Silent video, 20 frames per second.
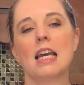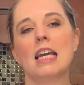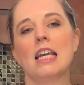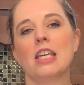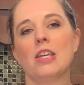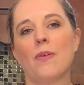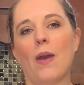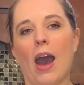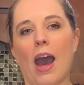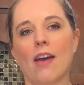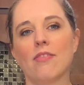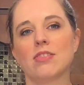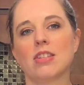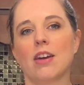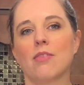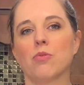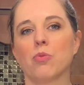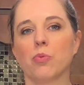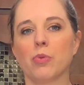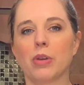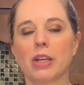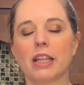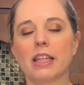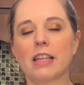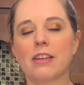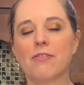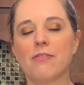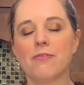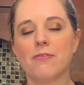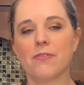you have to have
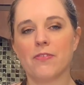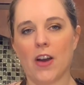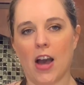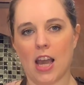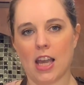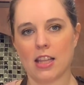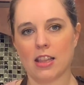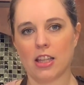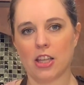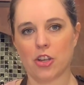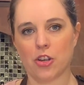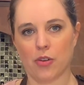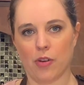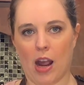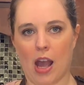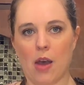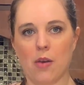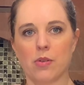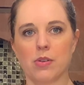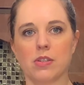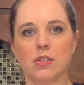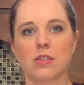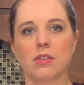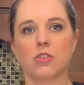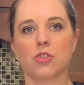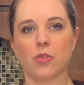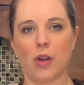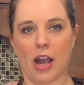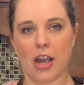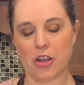really finely ground
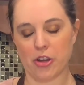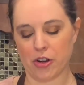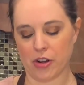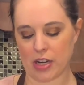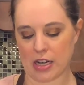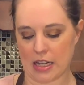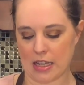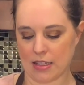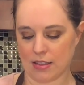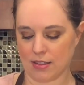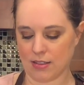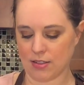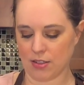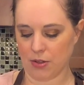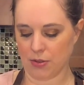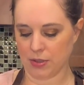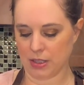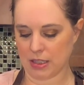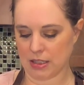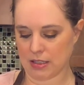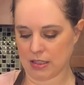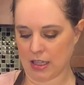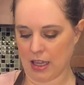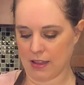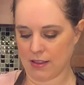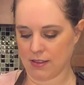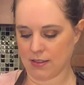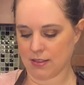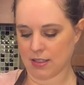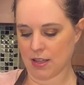dry ingredients. So let's give
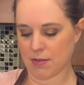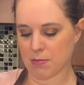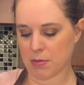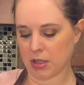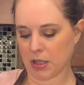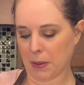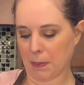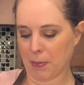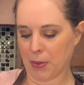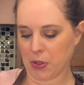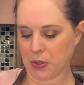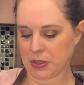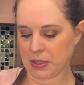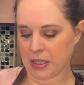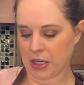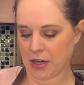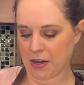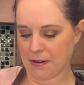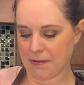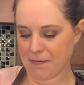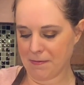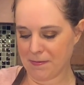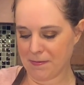them a little pulse here.